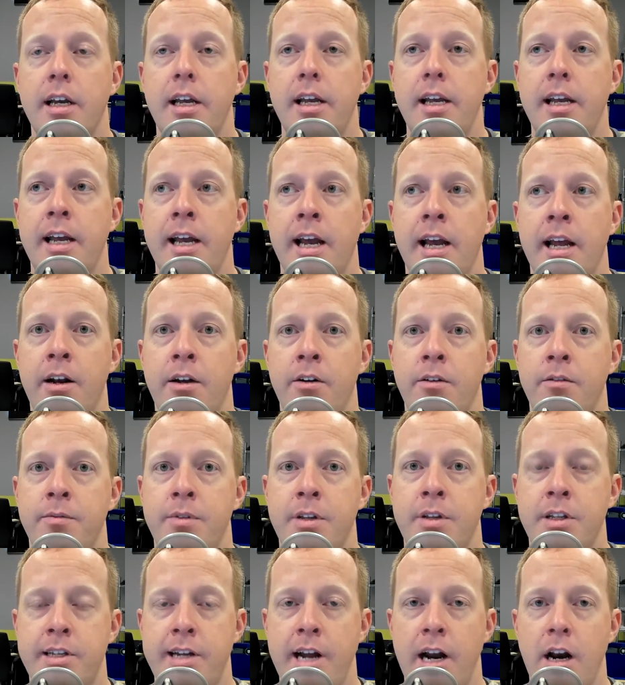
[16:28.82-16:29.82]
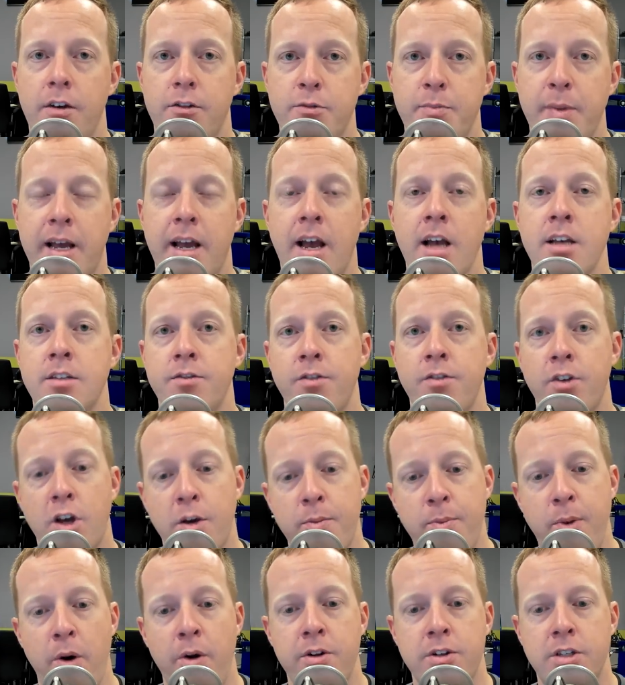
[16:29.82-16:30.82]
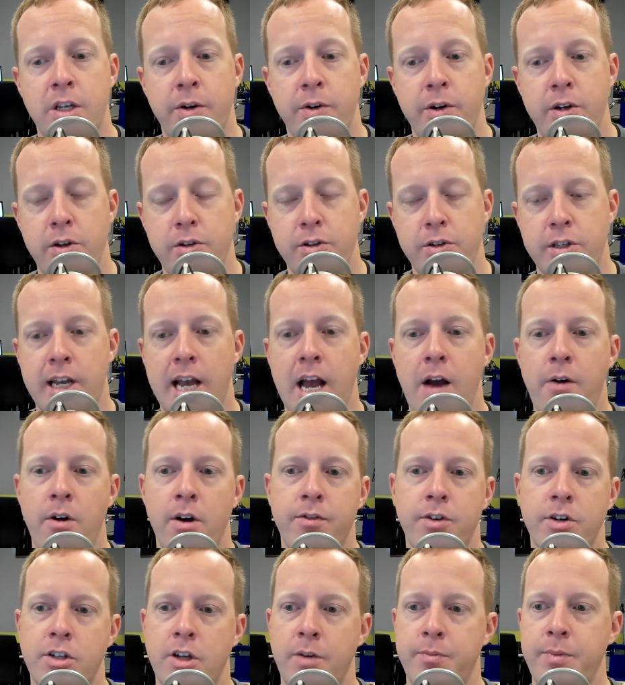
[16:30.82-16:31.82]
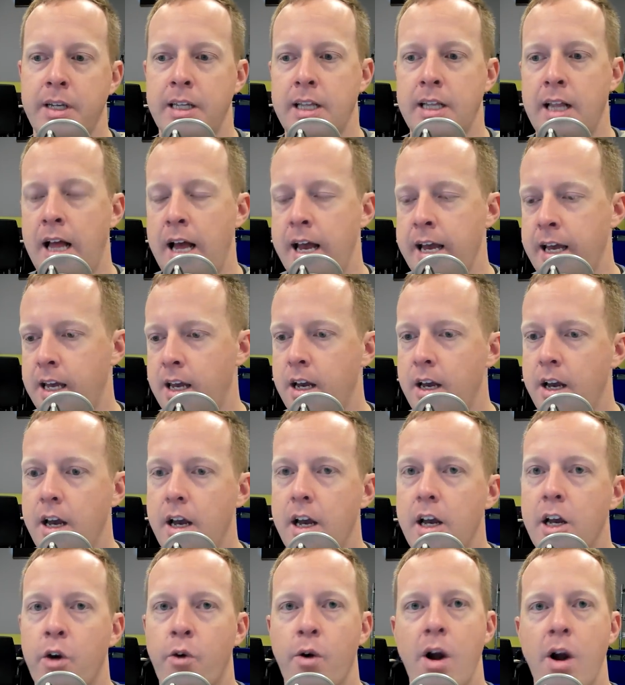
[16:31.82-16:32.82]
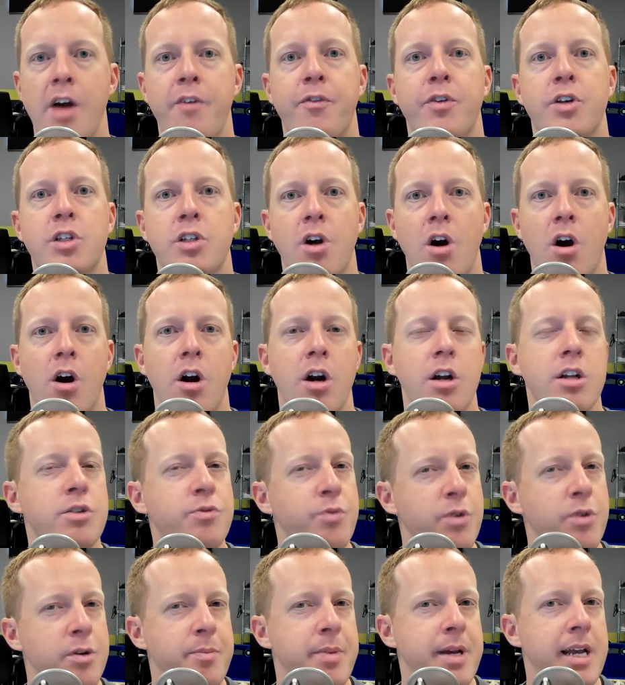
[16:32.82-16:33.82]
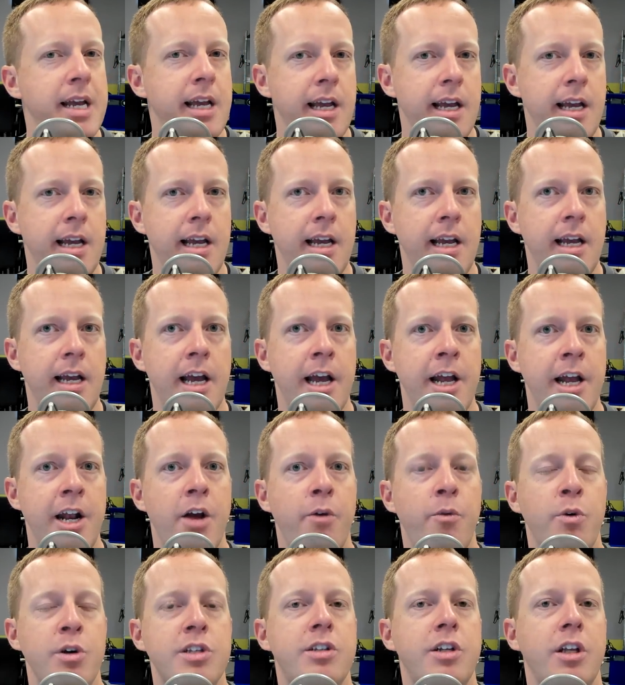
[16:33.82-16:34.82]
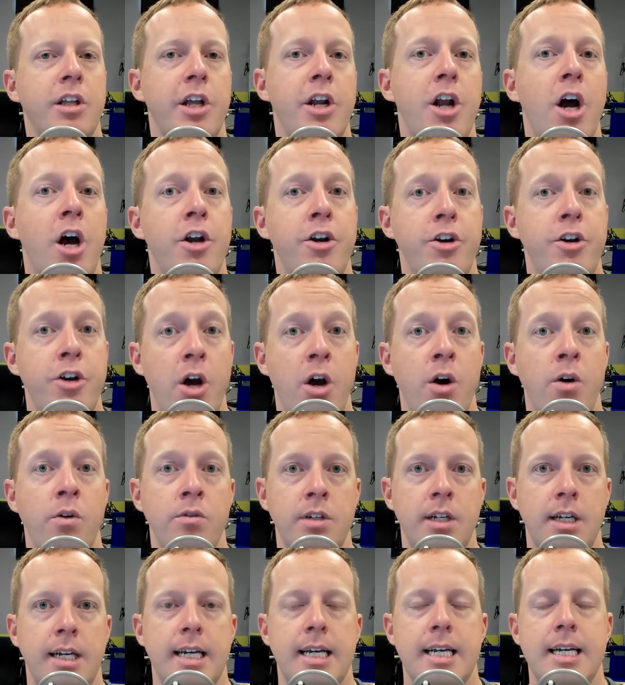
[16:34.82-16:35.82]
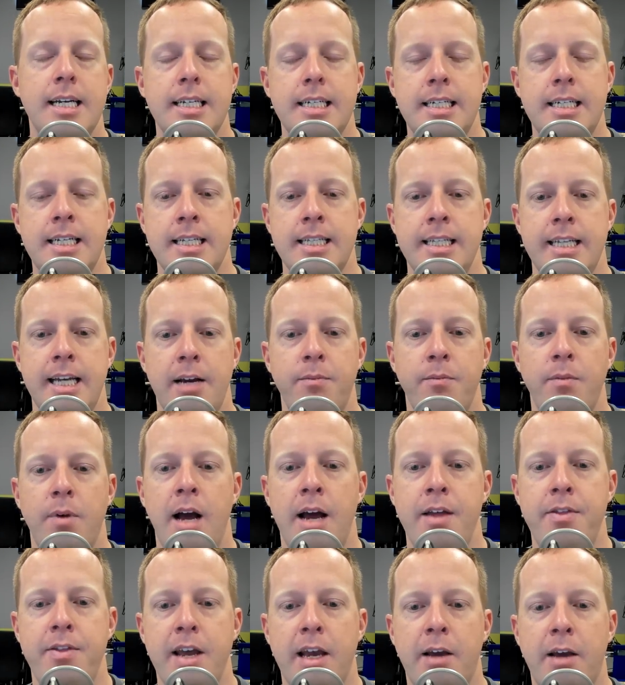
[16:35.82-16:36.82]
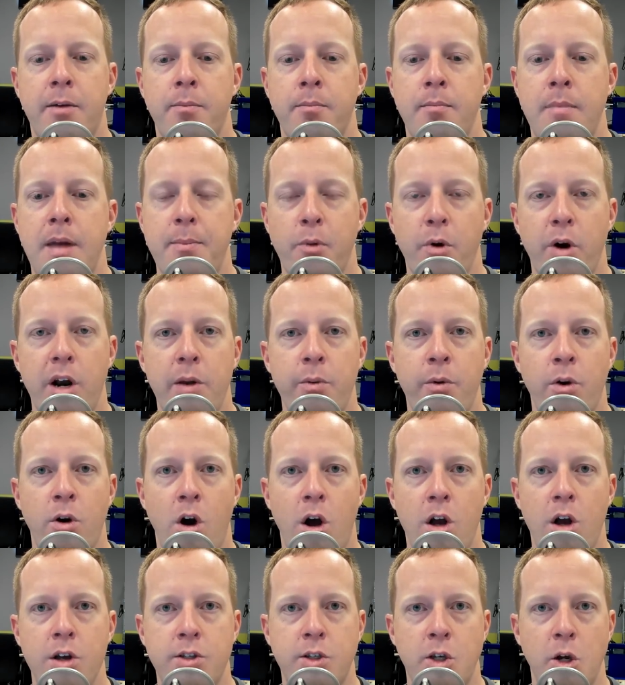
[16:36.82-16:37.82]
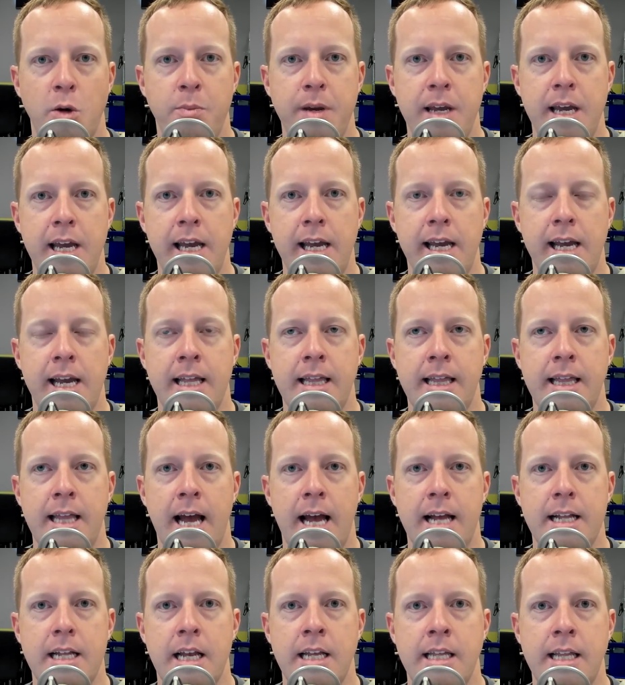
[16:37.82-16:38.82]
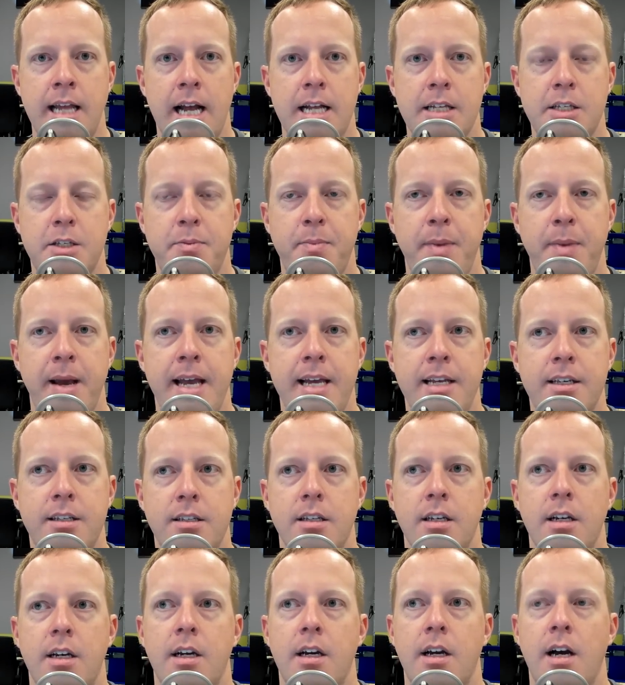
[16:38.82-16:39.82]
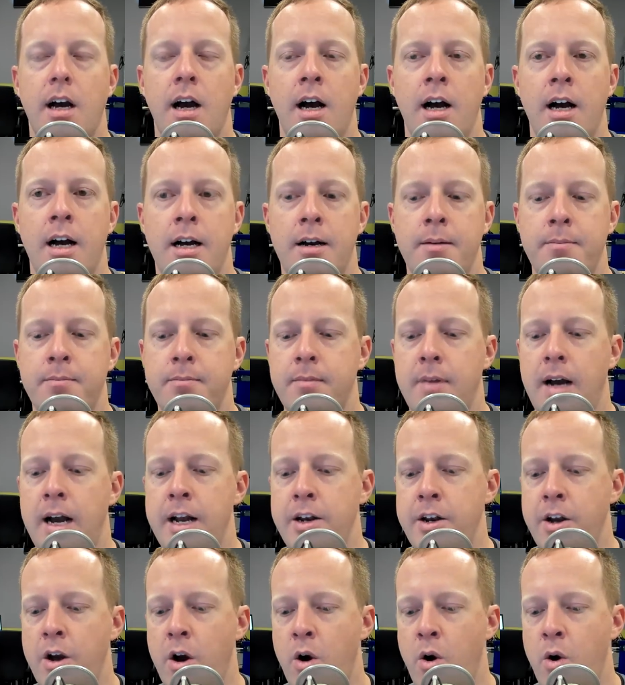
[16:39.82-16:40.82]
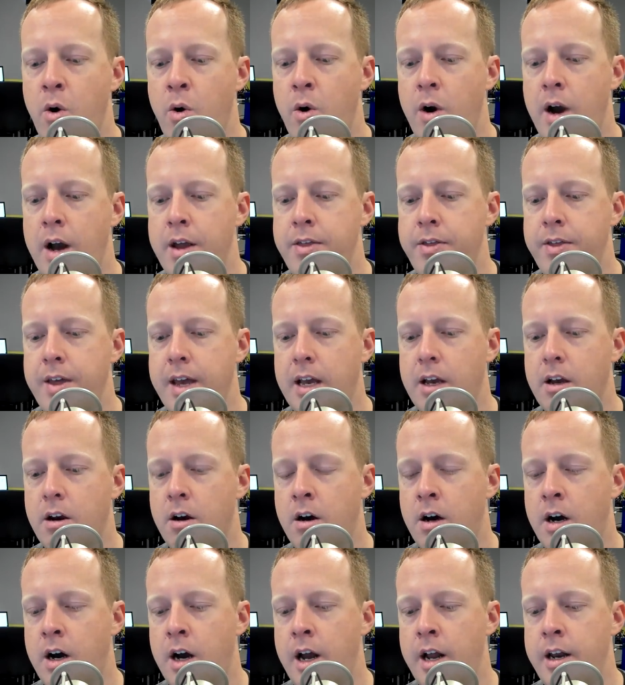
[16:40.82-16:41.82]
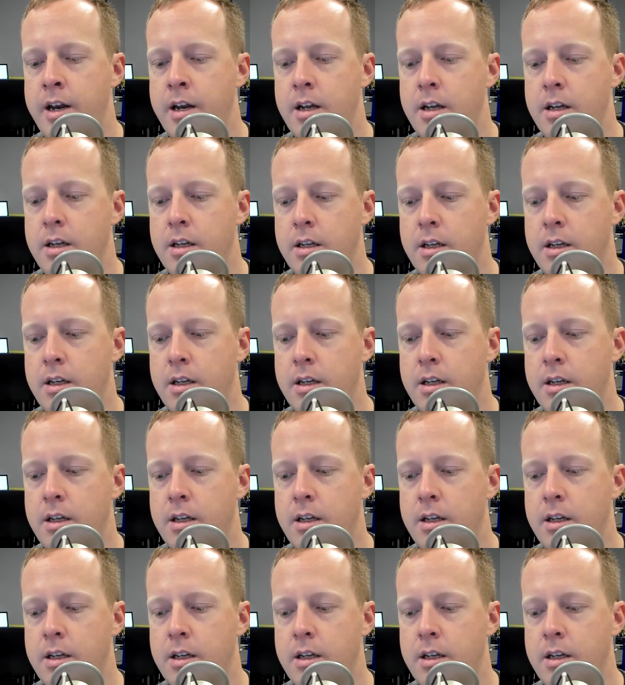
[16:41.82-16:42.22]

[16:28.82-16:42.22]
in the tariffs because of the components they were using. However, something like graphics cards was still an unknown to them. I think memory would also be in that space. I think on